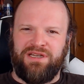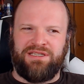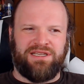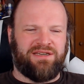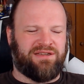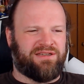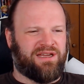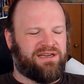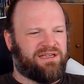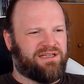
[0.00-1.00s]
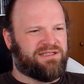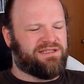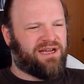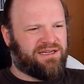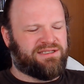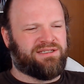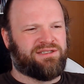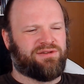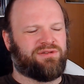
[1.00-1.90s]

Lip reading: It's entertaining, it's nice, it's